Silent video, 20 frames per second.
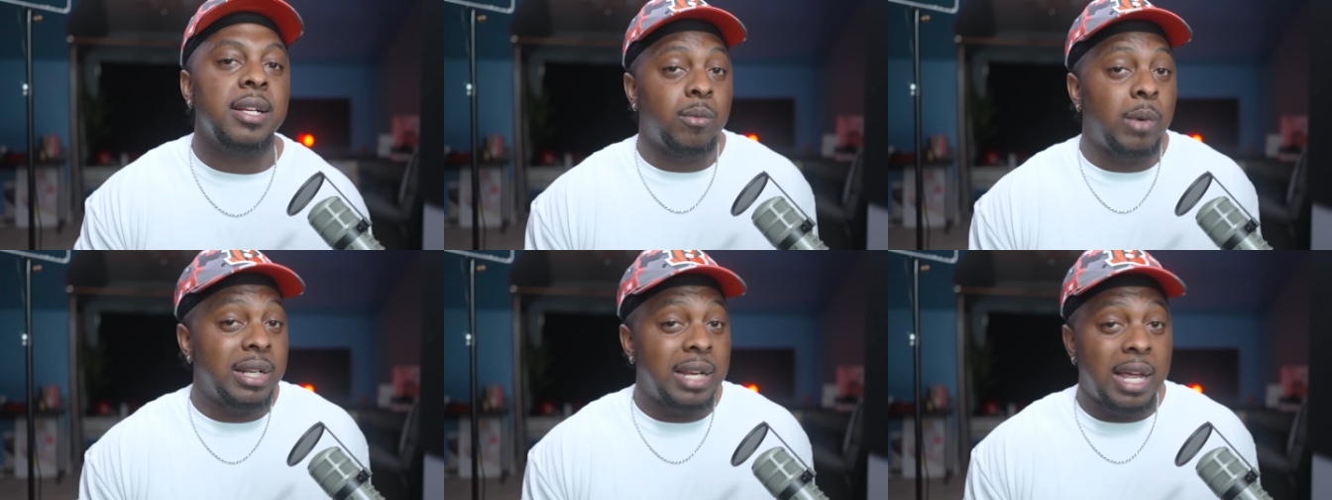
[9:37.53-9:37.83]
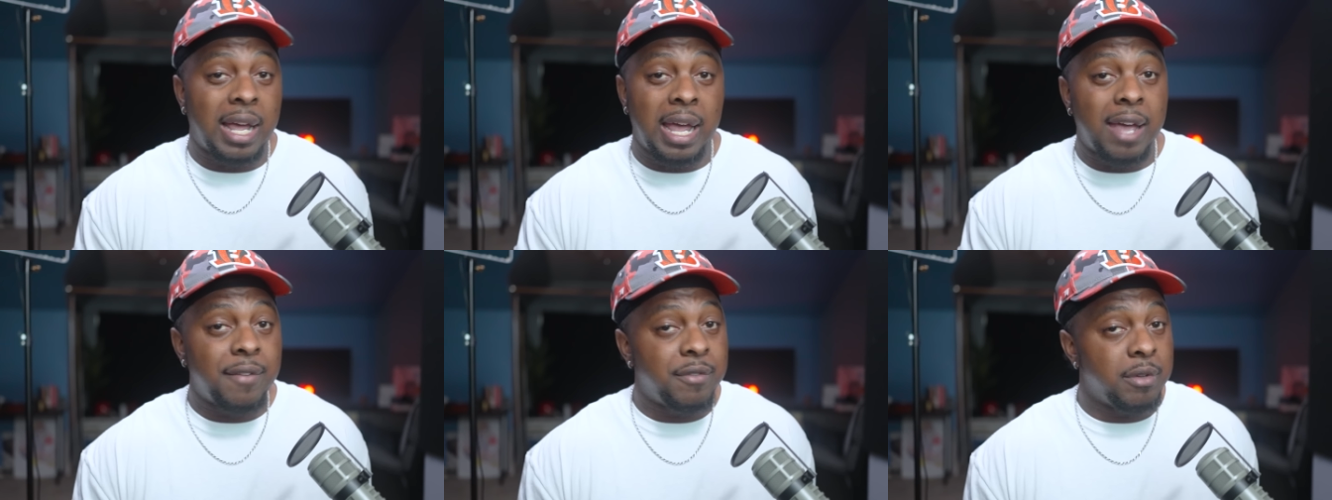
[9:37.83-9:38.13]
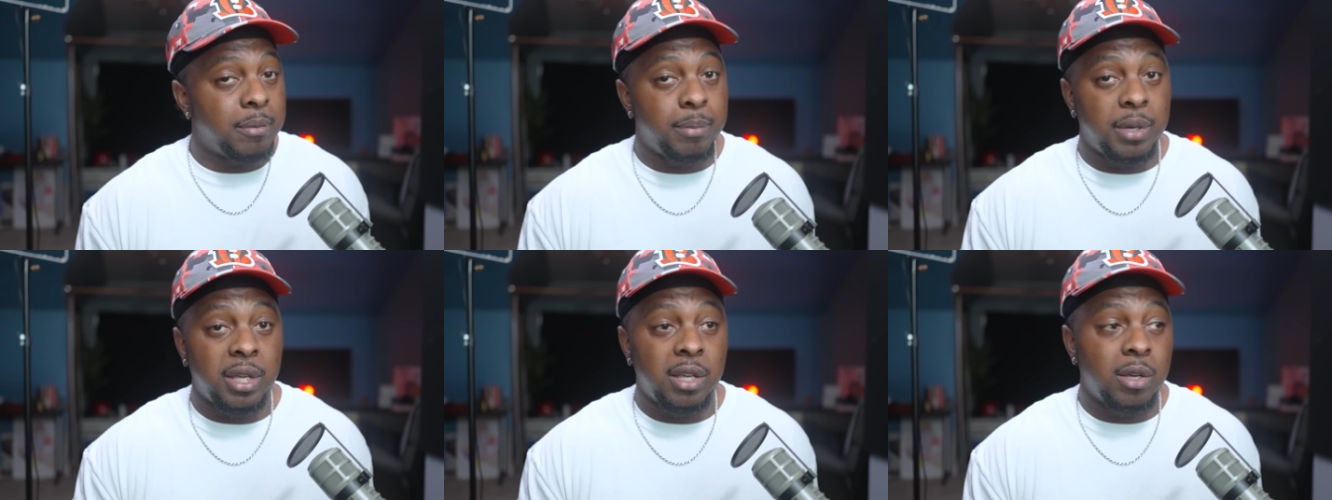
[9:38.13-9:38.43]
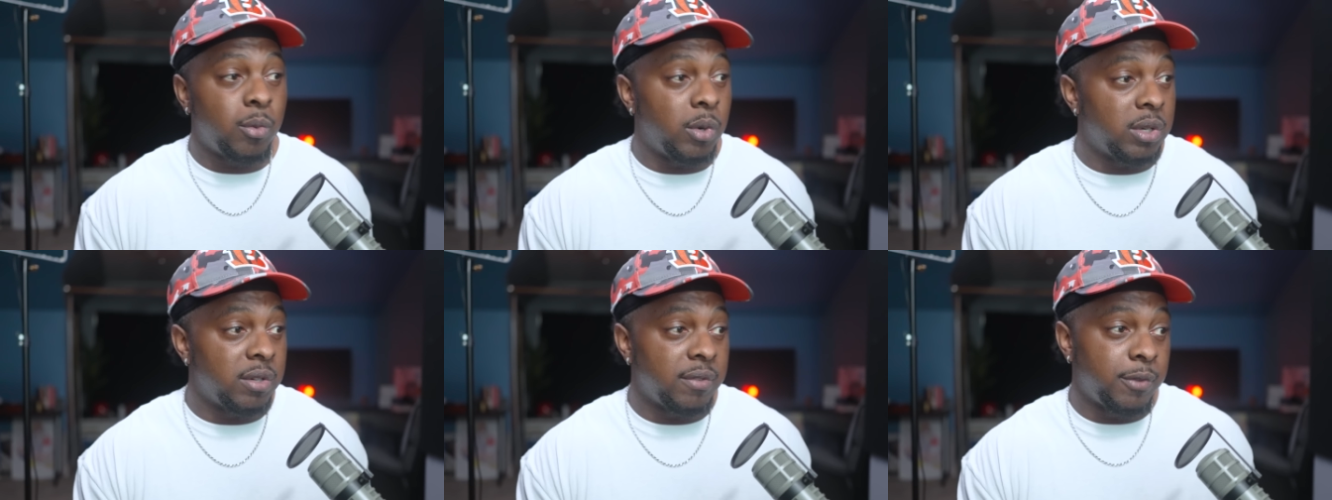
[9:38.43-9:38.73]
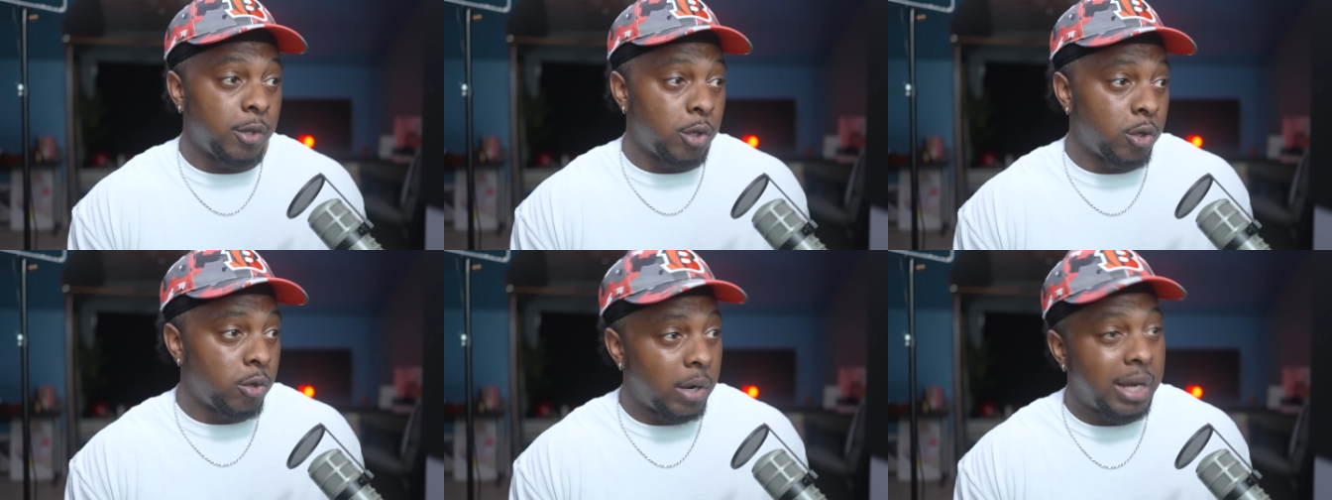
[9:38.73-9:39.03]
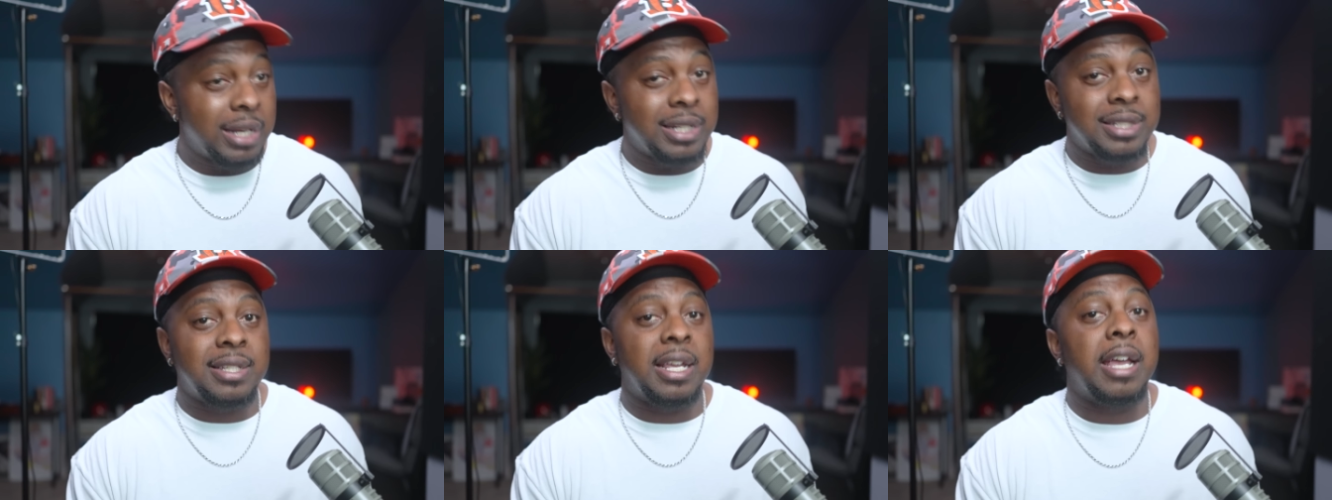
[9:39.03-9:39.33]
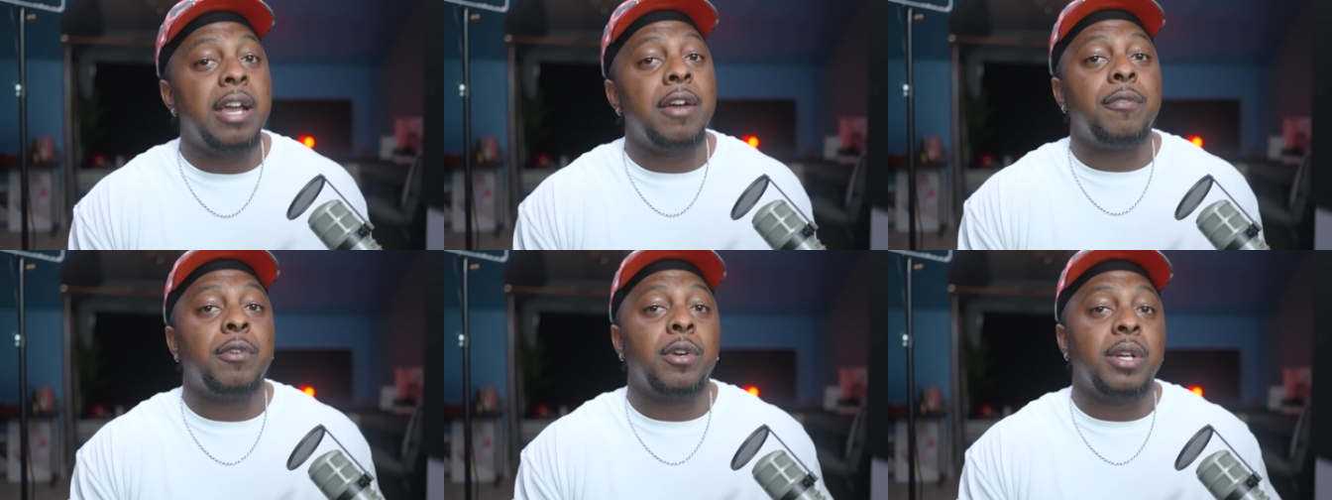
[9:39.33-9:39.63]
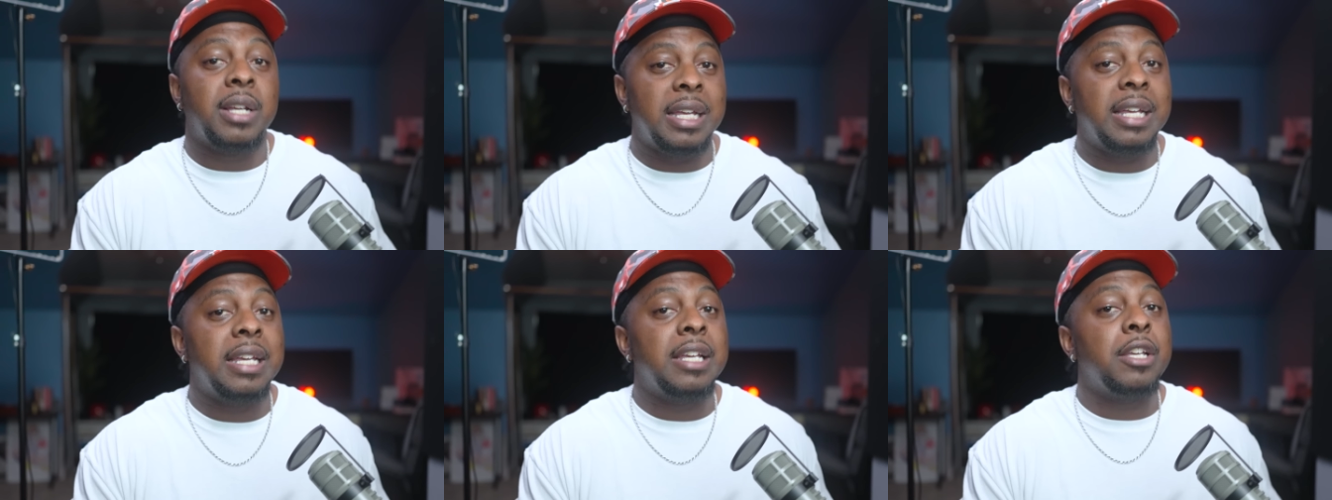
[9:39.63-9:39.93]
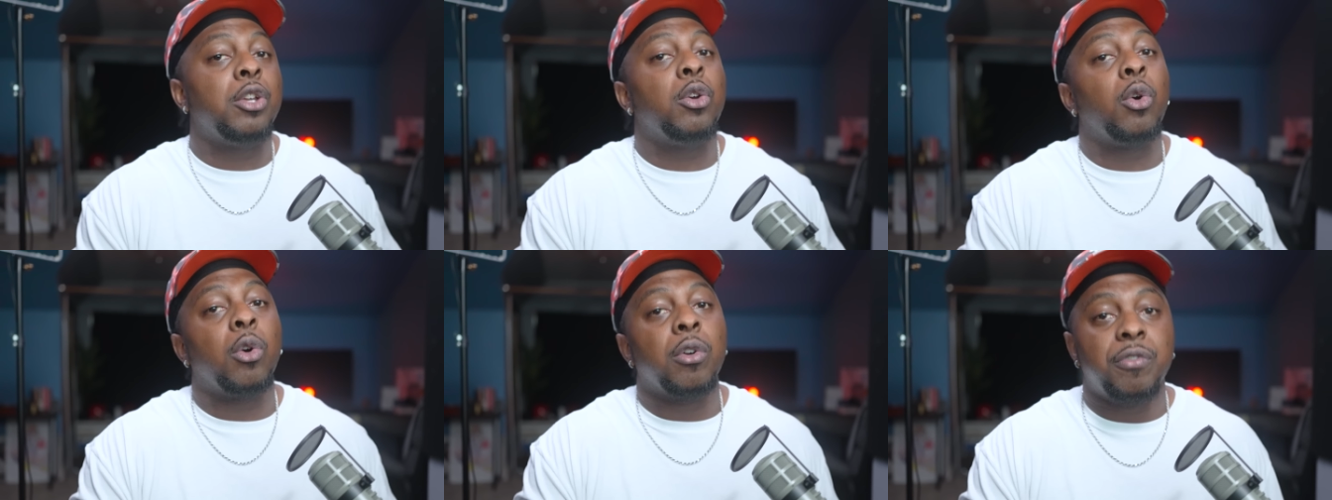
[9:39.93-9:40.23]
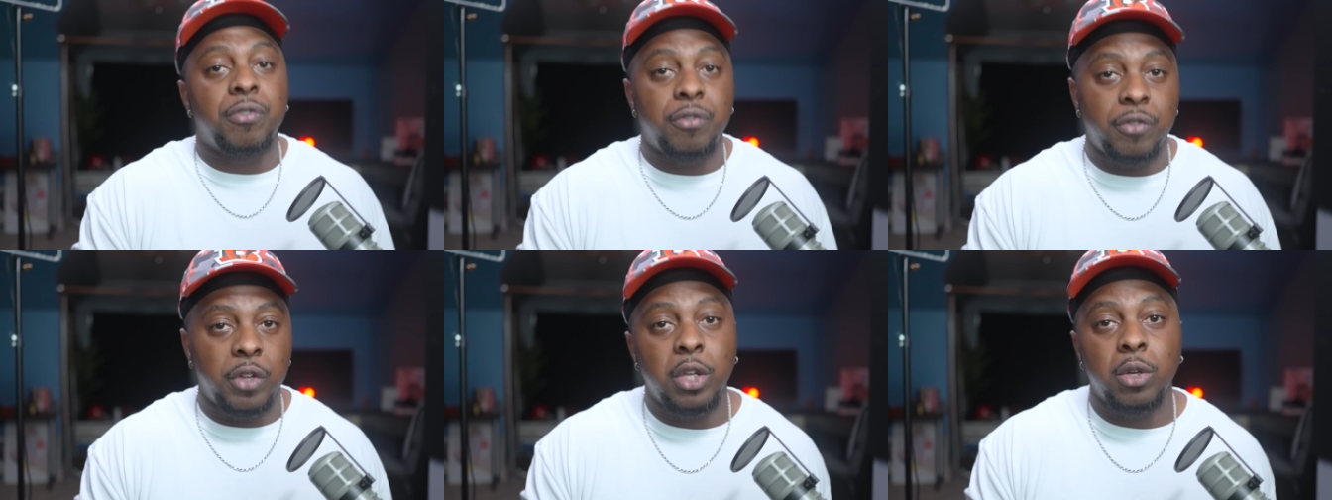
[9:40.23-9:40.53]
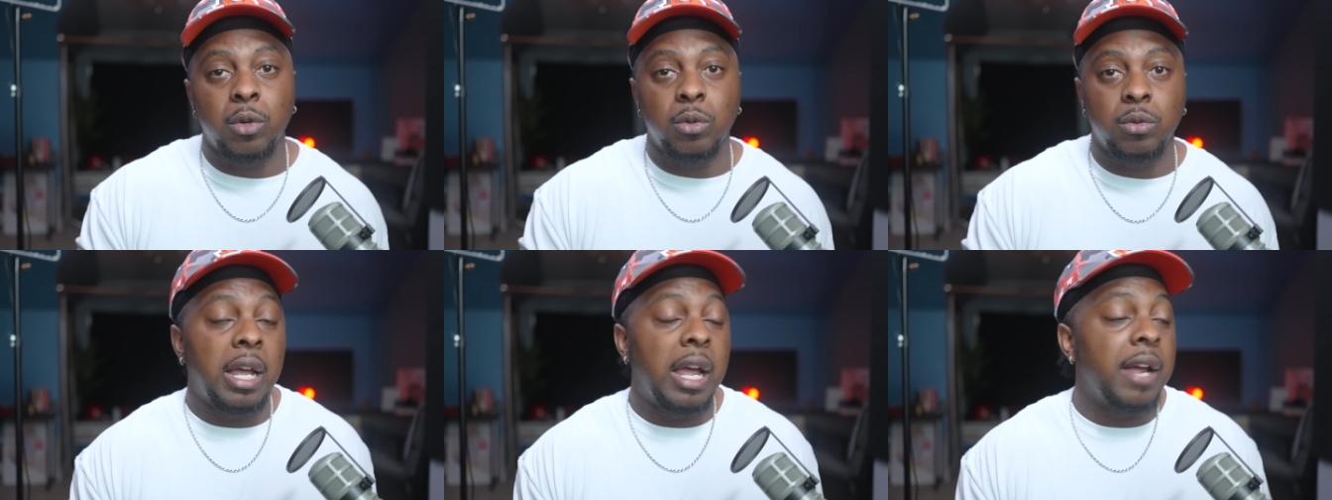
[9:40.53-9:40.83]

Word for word: why not have it be one of the greatest ever in your field?